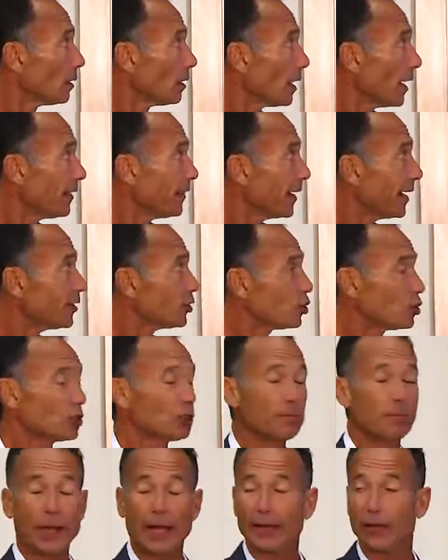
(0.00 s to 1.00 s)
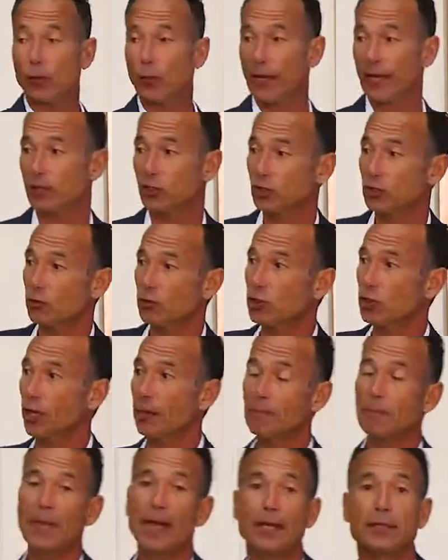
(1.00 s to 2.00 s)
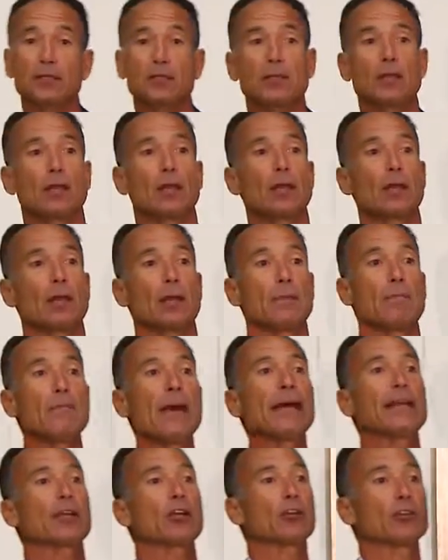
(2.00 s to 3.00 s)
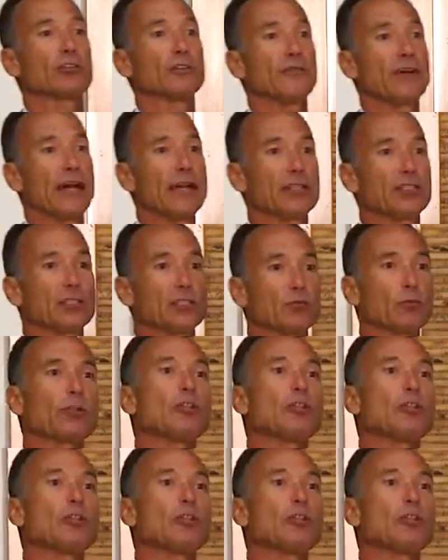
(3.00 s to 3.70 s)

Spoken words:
And that's just, by the way, a search on medical devices.